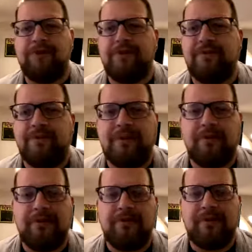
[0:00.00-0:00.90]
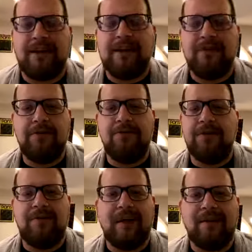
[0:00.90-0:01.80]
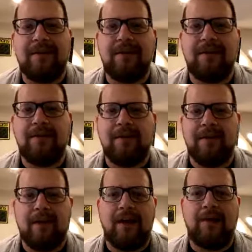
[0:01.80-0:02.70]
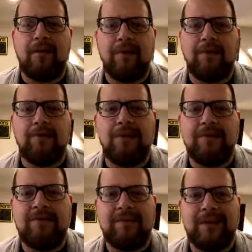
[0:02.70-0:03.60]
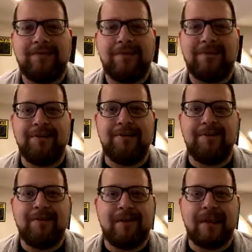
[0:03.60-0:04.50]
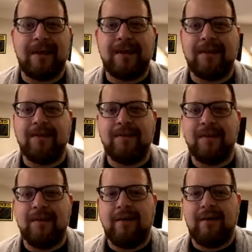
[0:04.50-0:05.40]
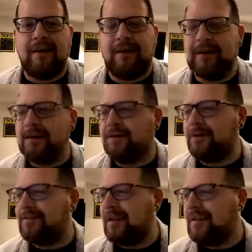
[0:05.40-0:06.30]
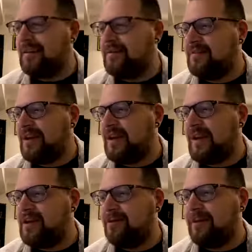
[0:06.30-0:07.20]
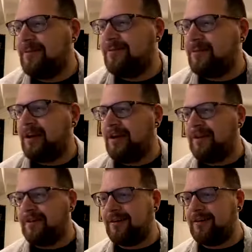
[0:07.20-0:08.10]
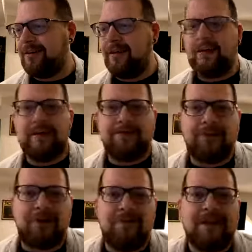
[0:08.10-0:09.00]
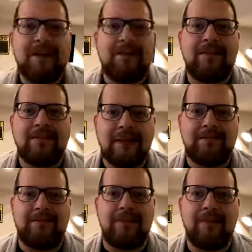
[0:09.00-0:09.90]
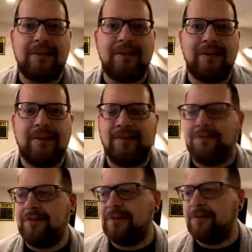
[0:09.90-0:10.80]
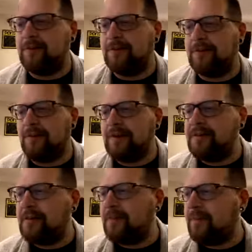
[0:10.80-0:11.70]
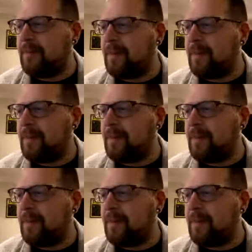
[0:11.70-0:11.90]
Jesus was even crucified. He knew exactly what we were going to be sent out to do. And he told us ahead of time, he said, hey, your love for one another is going to be the testimony to the world around you.